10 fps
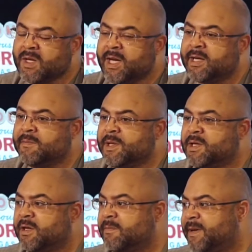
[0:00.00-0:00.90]
It can be
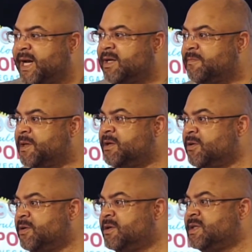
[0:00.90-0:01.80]
good or bad depending
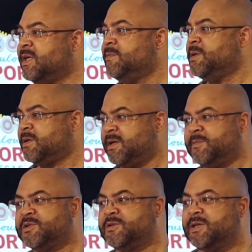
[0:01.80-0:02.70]
on your team and your chemistry.